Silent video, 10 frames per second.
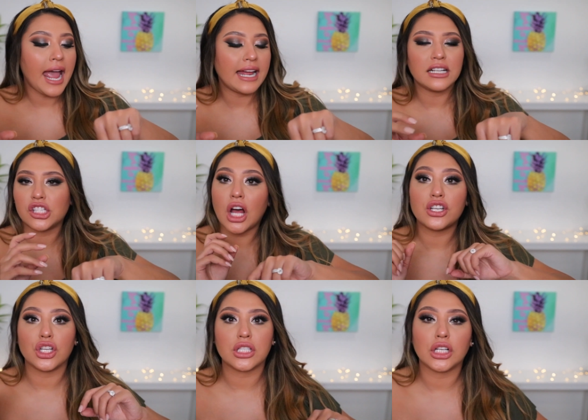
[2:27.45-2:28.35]
And it's not
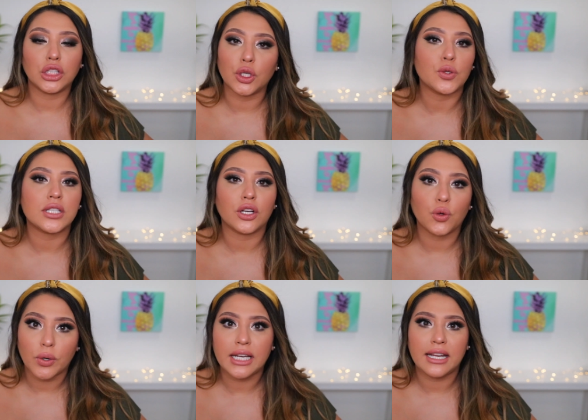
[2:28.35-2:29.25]
just loose,
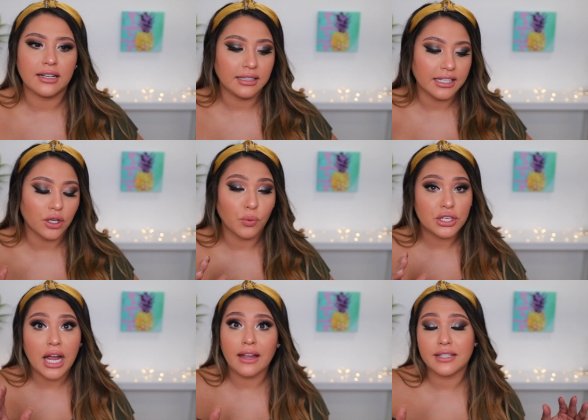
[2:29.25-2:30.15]
gritty glitter,
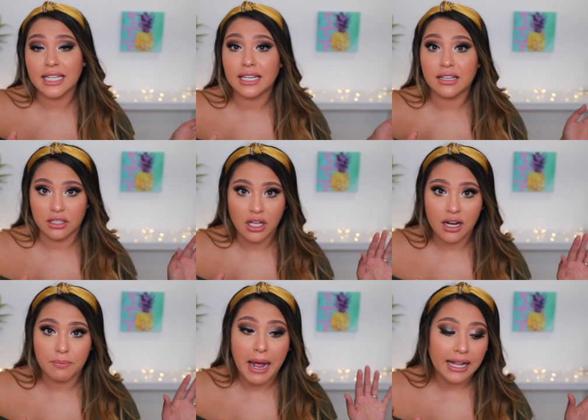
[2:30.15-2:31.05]
which I've seen in a
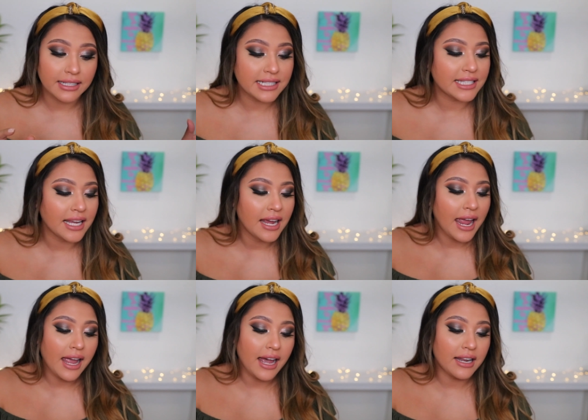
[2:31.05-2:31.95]
lot of palettes
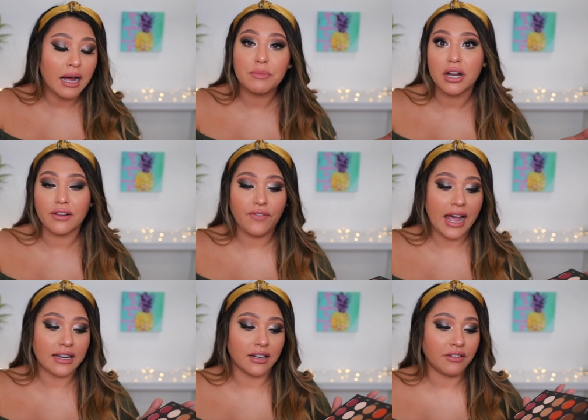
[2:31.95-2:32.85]
and I'm not a
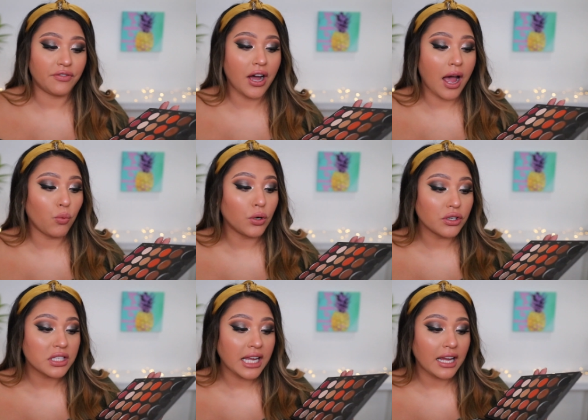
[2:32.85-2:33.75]
fan of. I will
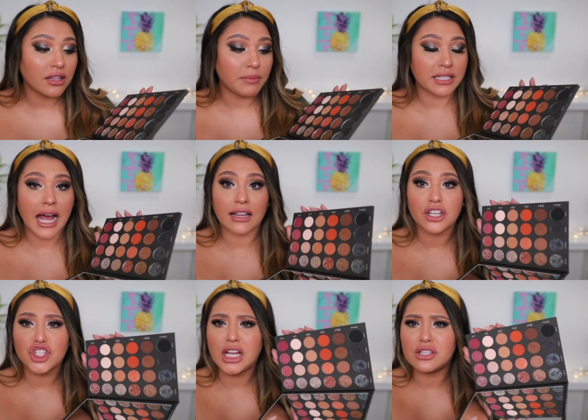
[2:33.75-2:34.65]
say the
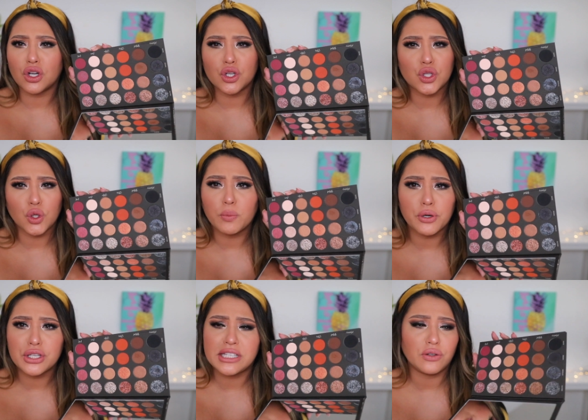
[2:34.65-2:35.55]
metallic shades are
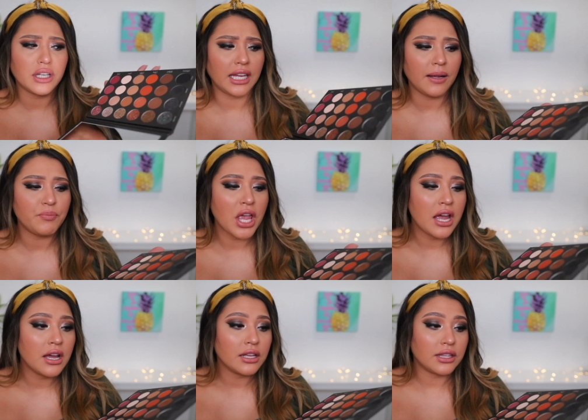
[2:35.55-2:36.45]
super silky.
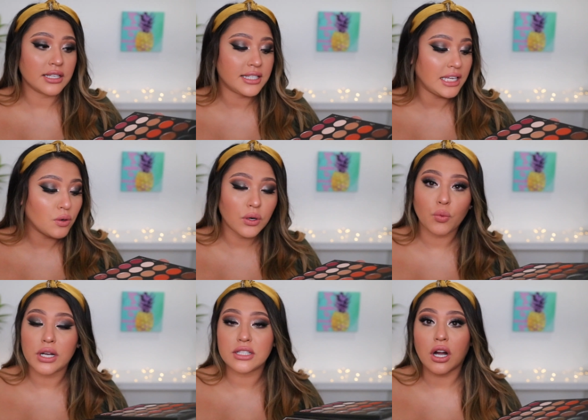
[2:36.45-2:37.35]
The sequin
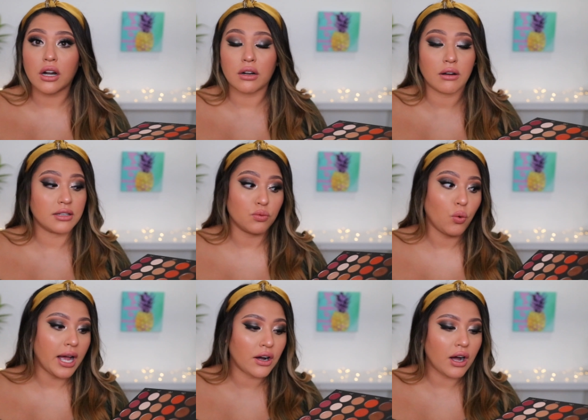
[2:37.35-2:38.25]
ones are as
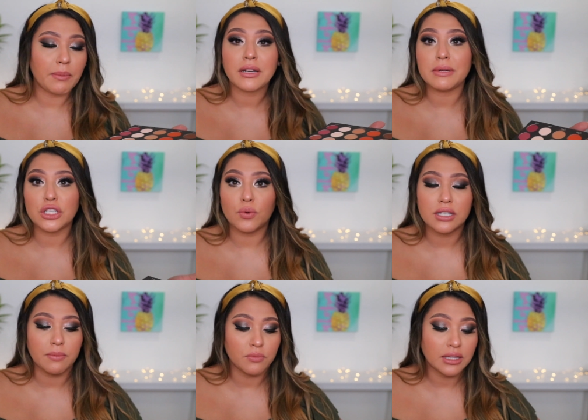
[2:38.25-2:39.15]
well. I'm going to be doing
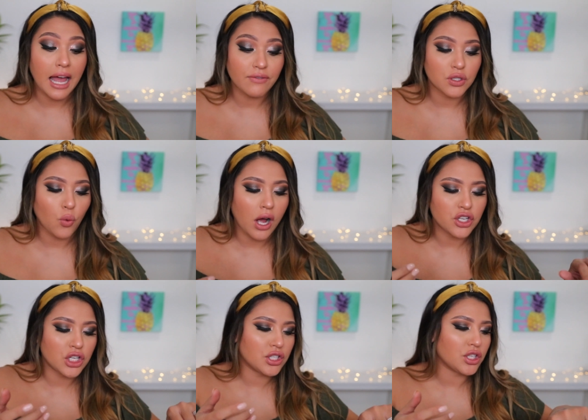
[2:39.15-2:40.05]
some live
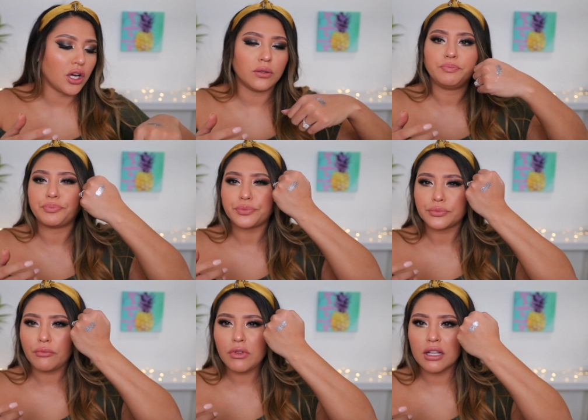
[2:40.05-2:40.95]
swatches, so
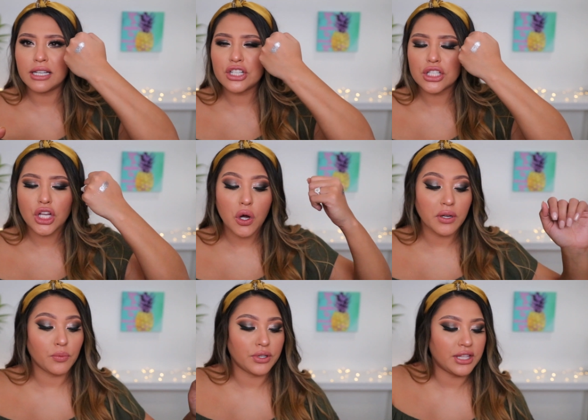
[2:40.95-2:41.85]
Let's just go
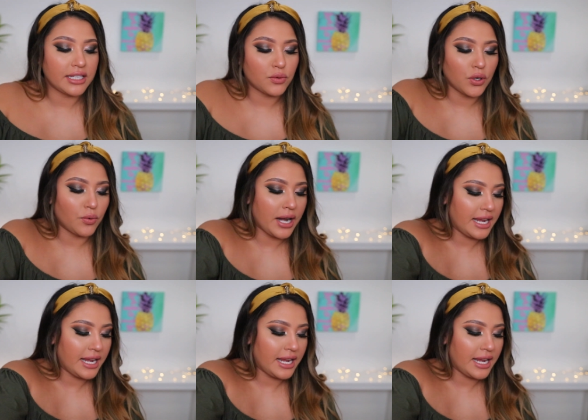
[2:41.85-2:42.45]
in with this one right